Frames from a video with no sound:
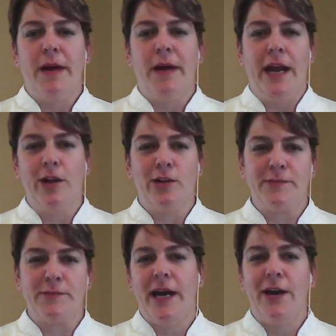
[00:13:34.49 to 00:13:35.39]
my hair
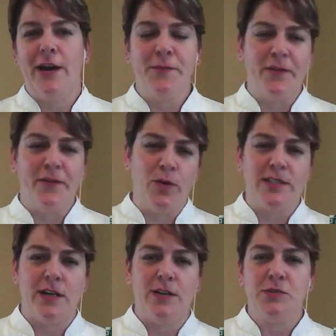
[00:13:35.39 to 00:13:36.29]
looks bad, or my voice
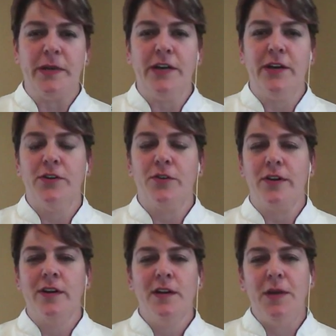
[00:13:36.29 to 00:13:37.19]
sounds weird,
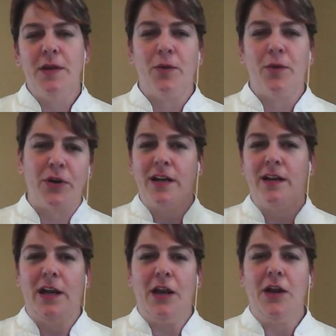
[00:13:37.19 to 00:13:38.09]
or people aren't
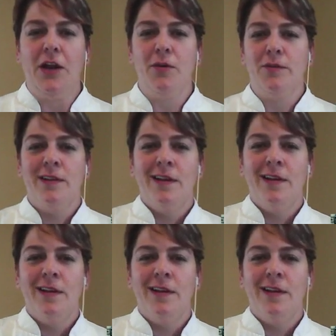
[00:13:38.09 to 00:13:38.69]
gonna,